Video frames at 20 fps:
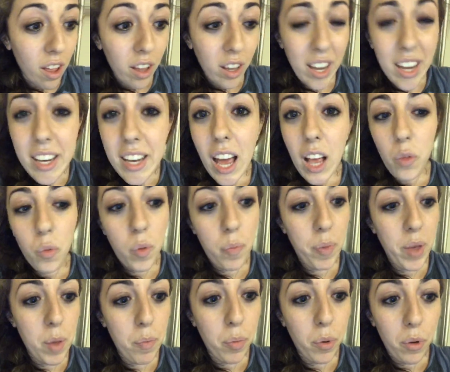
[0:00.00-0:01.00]
connect with
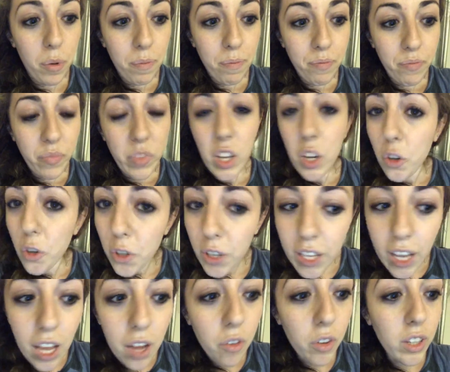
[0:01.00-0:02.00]
people.
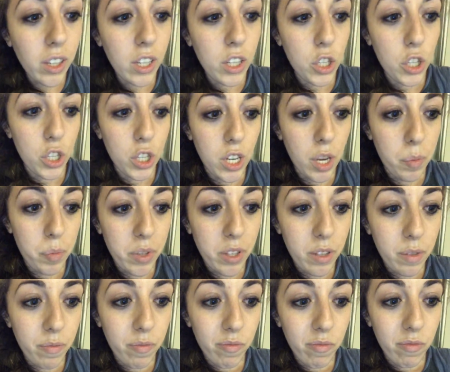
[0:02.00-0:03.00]
Create relationships.